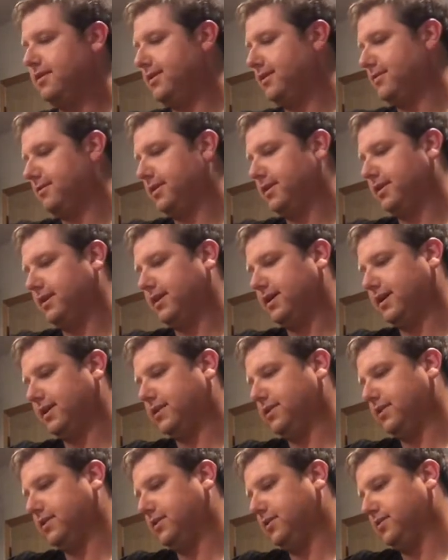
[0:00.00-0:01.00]
I really
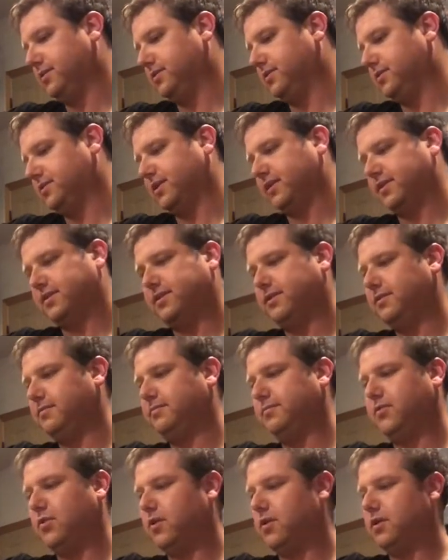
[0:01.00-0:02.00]
like those. It's like the
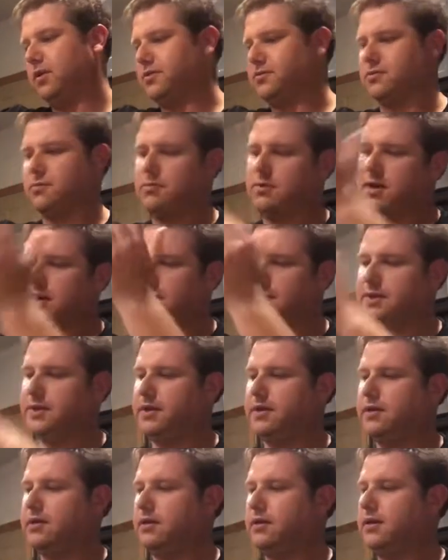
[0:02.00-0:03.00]
Nimvaris or whatever
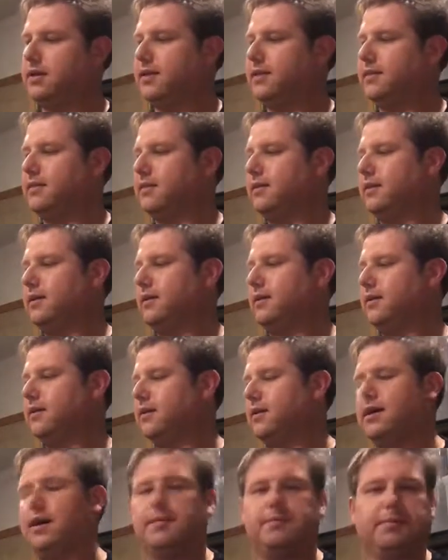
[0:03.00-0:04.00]
you call that thing.
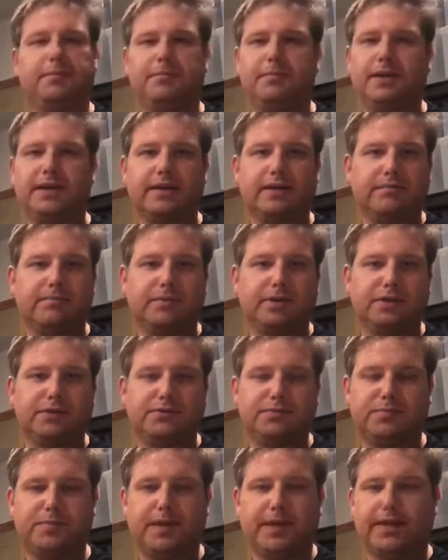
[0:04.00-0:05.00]
I'm a big
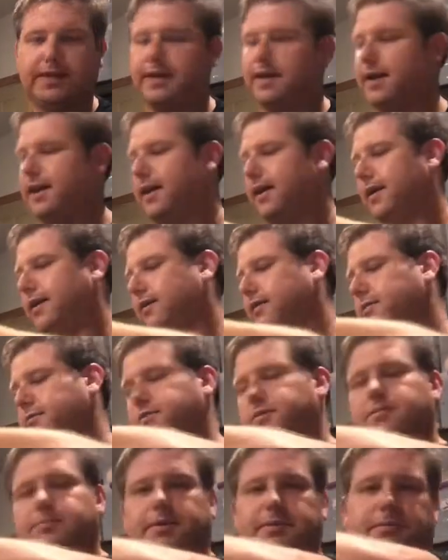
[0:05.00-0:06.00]
Benchmade guy.
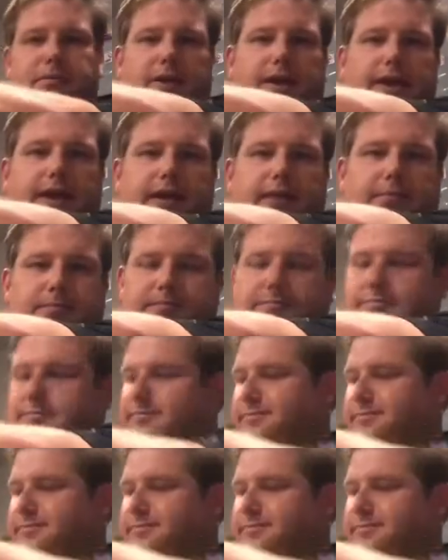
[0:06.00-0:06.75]
Some people hate them.